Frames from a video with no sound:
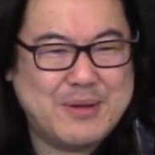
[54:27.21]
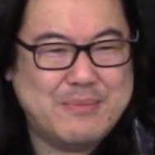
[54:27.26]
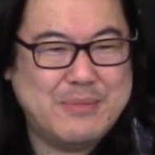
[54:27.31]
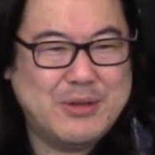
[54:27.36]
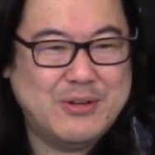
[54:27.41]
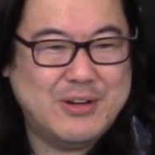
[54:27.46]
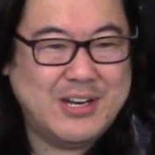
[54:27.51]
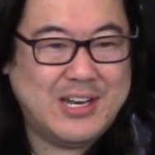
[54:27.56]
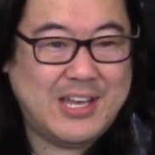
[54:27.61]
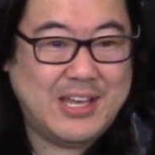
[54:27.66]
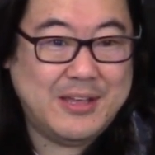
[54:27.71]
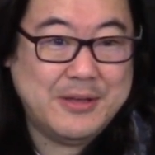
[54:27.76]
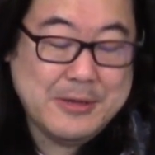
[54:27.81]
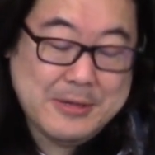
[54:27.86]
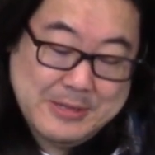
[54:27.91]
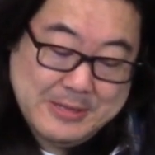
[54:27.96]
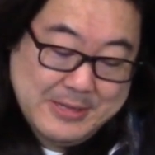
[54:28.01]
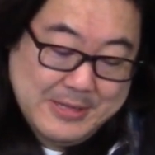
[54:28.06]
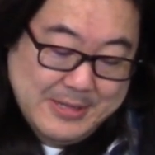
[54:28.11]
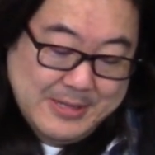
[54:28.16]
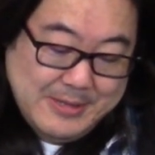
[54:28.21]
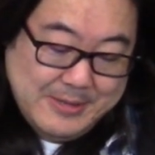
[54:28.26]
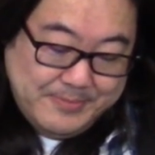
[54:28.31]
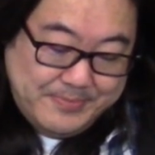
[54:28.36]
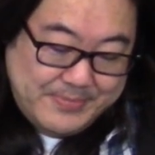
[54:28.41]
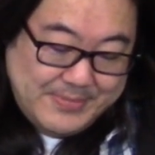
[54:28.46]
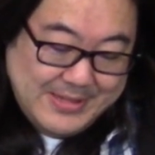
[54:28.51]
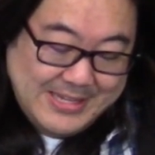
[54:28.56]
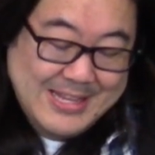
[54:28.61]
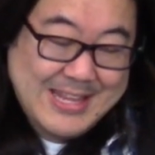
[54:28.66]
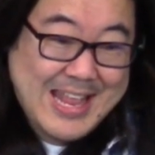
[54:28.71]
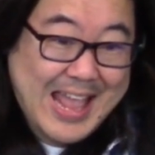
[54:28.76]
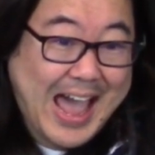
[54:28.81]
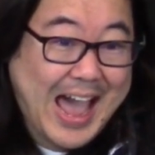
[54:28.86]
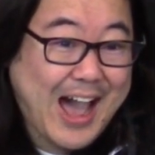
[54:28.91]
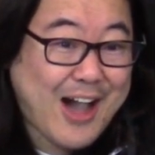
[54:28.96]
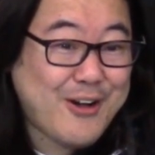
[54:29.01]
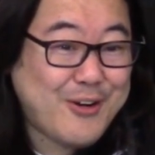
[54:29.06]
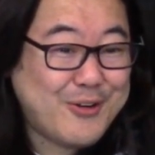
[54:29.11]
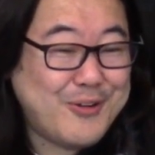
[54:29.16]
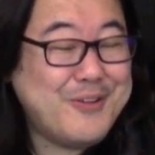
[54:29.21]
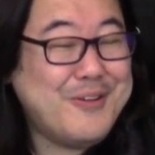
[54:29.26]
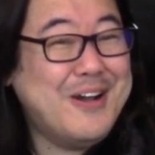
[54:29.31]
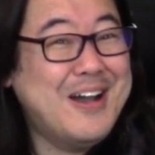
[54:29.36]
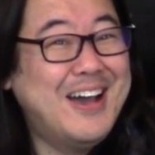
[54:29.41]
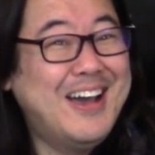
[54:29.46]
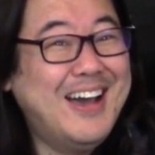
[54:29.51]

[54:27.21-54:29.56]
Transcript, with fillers: community? Now.